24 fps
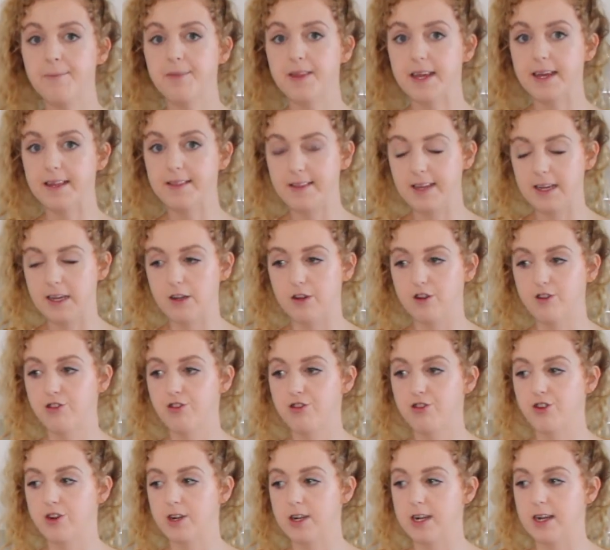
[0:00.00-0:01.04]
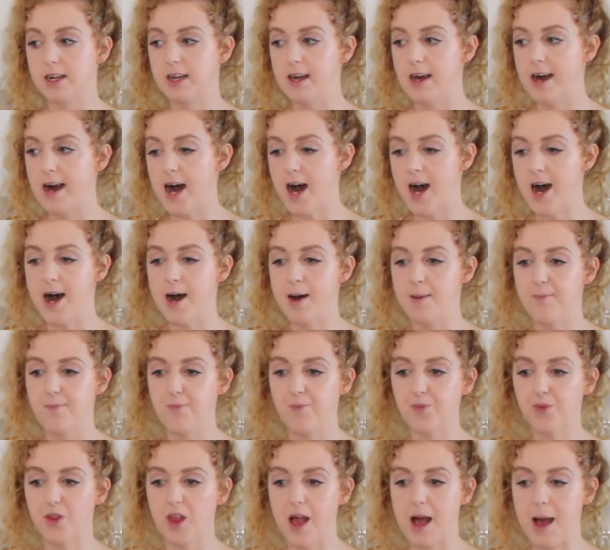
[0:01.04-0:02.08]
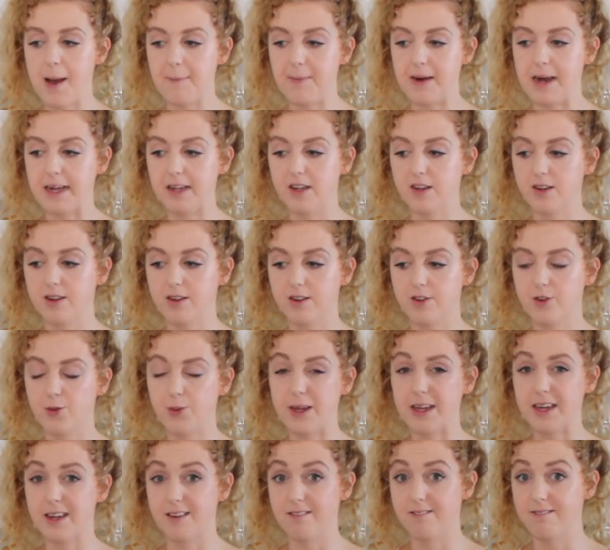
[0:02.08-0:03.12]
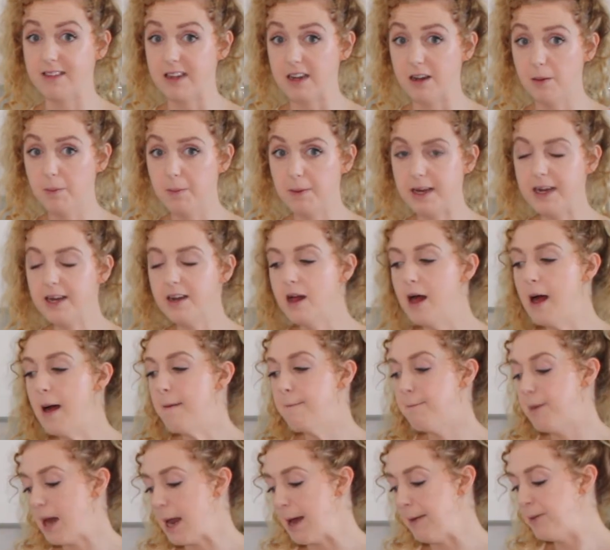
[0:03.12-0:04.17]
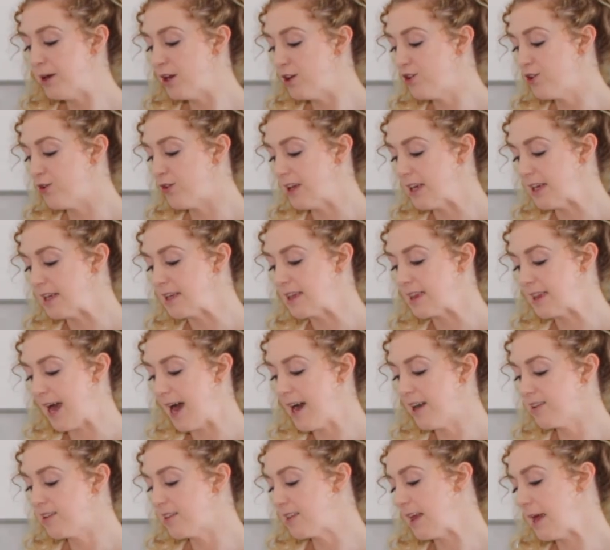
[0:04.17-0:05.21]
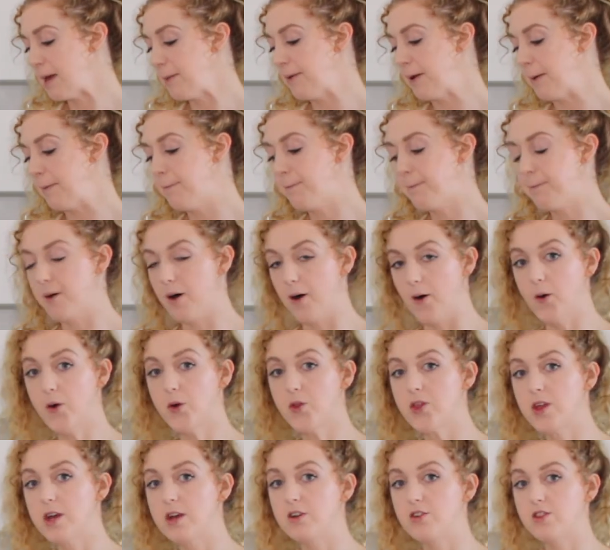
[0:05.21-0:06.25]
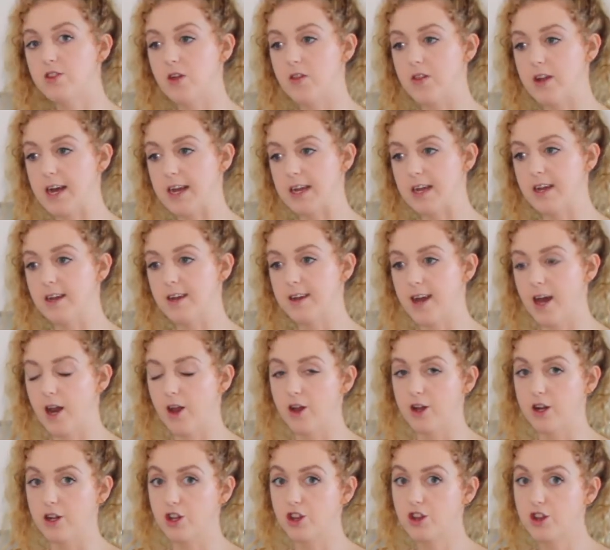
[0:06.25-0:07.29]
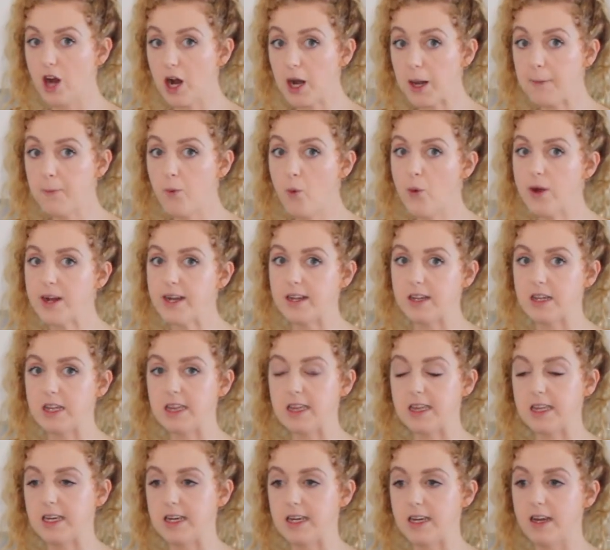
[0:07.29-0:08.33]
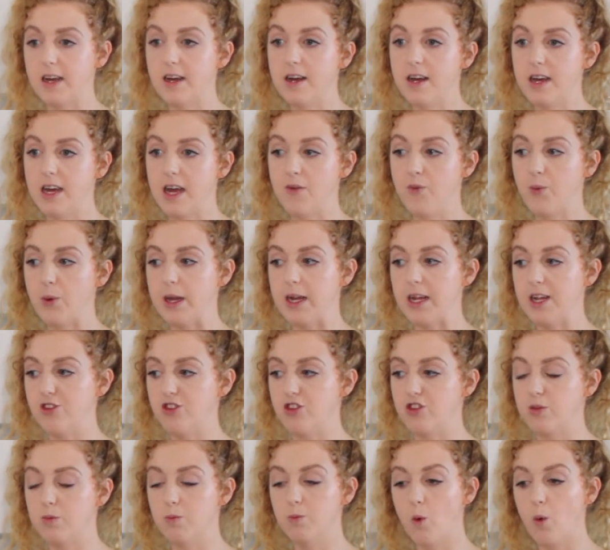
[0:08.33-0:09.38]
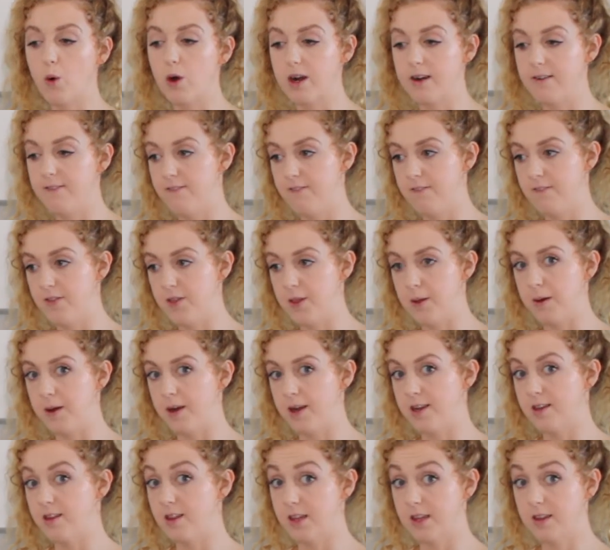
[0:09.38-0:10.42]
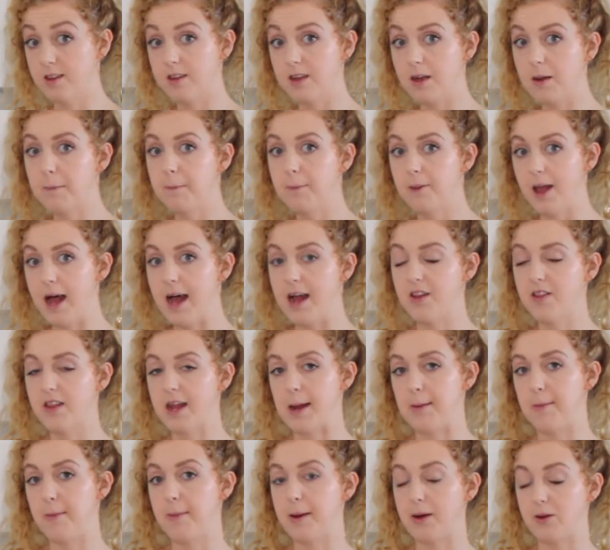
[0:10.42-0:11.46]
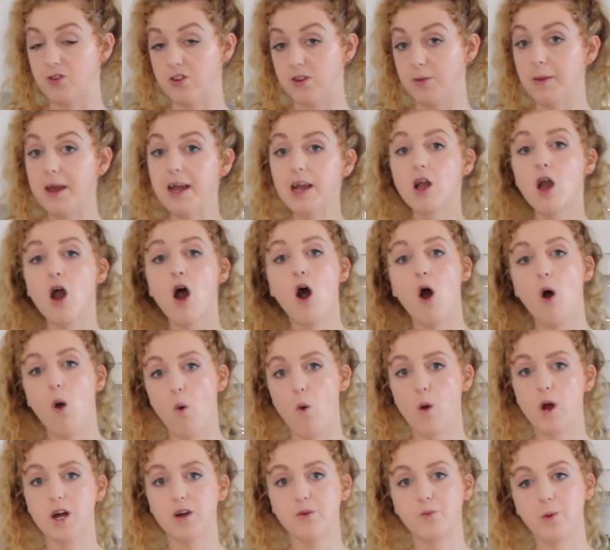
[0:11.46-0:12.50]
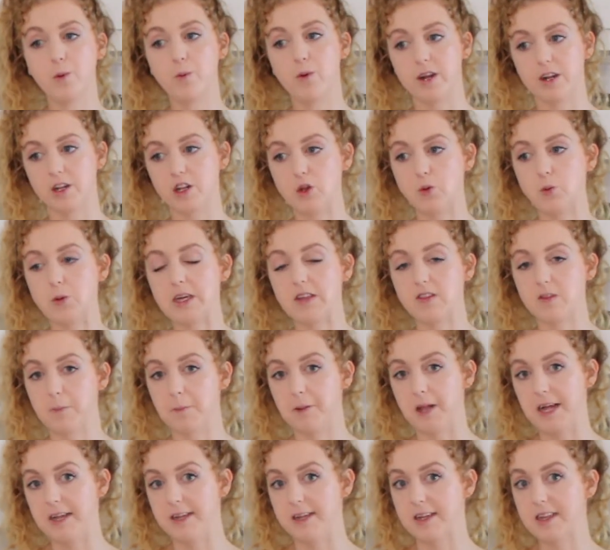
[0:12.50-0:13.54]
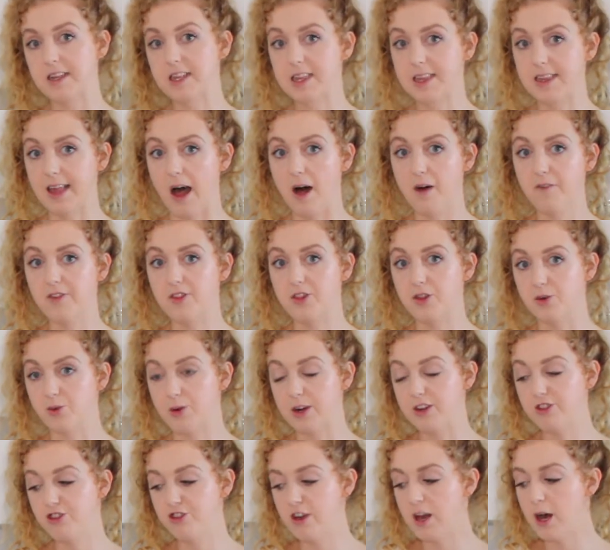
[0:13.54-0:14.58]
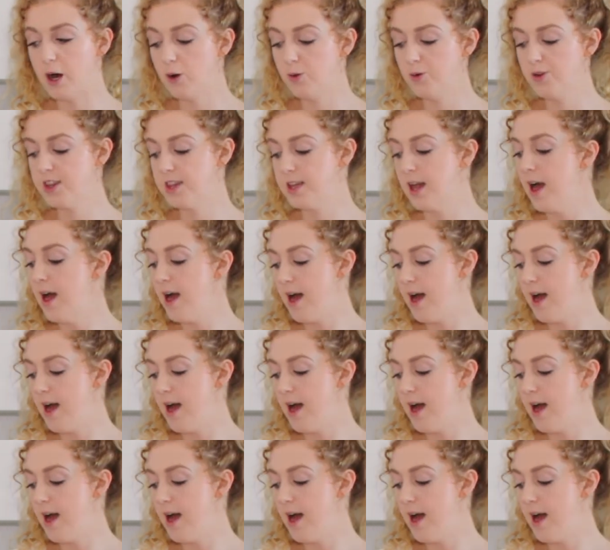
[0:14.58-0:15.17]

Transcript: in the industry. I might tweak it a little bit, but I'm going to do the exact same in both so that I can get a good starting point and see if we need just more of the existing blend that I'm about to make, or if we want to tweak the blend itself and the ratios.